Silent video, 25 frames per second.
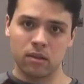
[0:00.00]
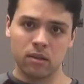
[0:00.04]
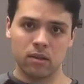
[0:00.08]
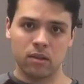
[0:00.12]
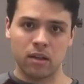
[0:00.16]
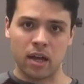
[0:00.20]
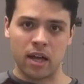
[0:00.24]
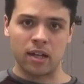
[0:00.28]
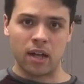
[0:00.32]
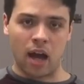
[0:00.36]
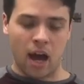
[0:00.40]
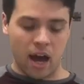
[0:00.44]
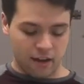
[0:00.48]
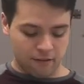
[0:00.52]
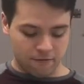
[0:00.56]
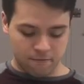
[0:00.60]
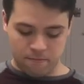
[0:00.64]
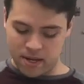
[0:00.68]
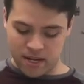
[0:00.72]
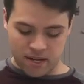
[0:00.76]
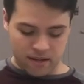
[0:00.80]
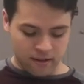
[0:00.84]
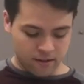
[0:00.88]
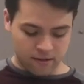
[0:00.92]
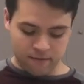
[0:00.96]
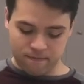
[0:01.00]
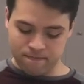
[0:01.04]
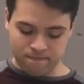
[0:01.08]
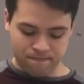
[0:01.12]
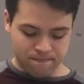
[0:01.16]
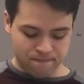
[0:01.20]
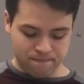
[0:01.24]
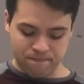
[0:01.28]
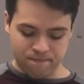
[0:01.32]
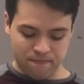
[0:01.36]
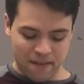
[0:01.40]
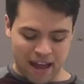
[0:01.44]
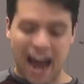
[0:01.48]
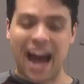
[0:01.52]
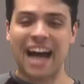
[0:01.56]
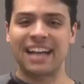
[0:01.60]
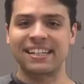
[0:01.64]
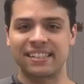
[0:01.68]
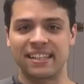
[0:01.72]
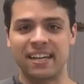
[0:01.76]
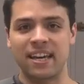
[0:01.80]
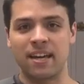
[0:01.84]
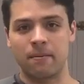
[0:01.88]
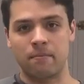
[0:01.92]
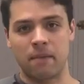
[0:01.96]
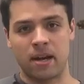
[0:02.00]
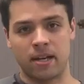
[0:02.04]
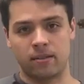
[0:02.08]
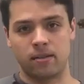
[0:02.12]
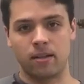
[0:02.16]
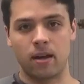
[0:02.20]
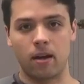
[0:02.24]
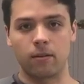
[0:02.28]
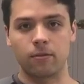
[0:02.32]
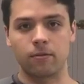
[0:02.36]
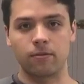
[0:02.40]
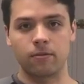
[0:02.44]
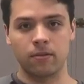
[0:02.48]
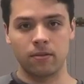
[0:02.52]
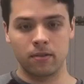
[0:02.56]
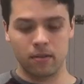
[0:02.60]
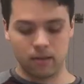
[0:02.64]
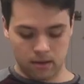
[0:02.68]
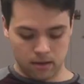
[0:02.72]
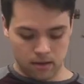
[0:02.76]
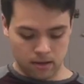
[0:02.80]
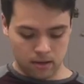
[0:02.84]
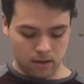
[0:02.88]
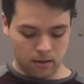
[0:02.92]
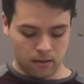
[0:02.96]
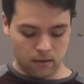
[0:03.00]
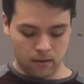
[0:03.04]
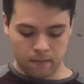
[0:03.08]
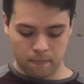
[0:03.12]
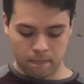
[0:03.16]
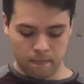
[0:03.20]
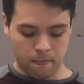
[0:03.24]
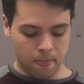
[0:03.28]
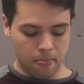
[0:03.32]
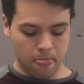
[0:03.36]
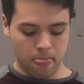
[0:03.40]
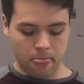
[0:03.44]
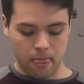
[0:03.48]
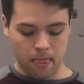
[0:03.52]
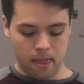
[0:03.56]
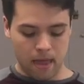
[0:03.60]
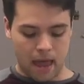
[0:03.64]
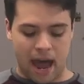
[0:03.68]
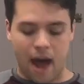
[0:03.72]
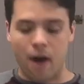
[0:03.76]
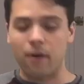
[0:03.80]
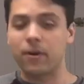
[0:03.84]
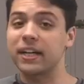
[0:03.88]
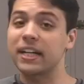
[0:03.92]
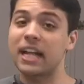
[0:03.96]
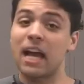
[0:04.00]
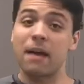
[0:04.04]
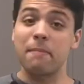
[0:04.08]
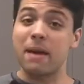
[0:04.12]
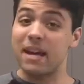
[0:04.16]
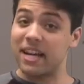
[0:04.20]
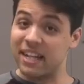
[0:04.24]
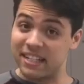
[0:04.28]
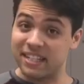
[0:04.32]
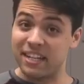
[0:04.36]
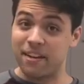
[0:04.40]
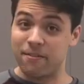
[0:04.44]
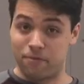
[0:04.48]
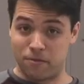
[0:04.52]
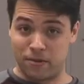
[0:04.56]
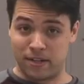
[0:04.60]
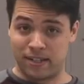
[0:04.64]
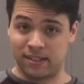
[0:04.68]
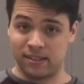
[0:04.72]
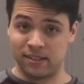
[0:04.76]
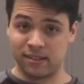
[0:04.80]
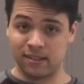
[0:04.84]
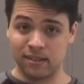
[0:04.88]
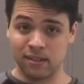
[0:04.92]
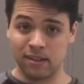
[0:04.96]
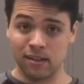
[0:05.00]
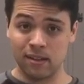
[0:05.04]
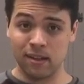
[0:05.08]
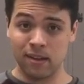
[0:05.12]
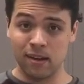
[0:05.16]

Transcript: That I've been asking myself. How can I make a difference?